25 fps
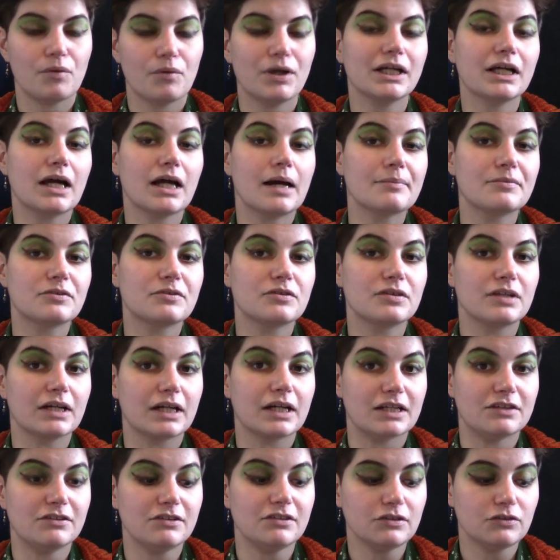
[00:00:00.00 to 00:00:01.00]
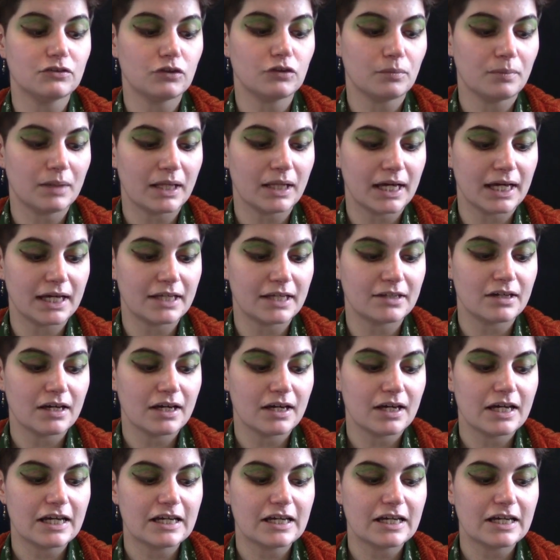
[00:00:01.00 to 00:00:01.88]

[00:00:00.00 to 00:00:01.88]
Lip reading: When it comes to the gatito blade,